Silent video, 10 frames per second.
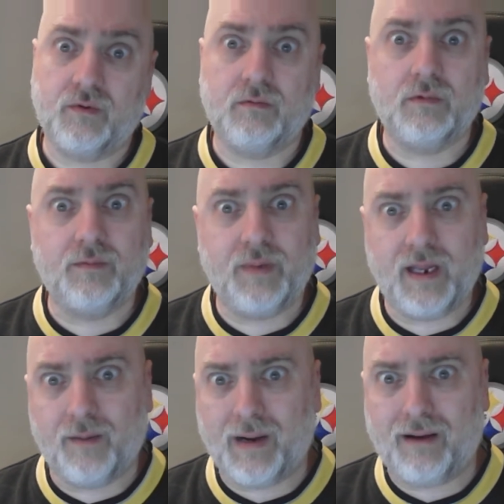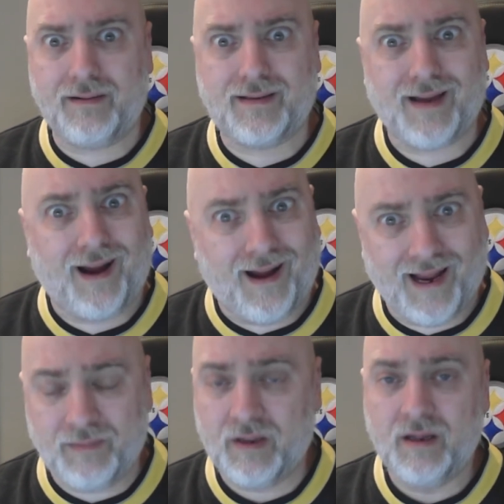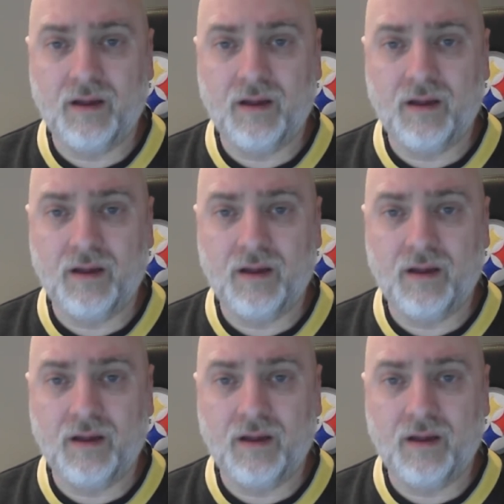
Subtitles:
would be about time,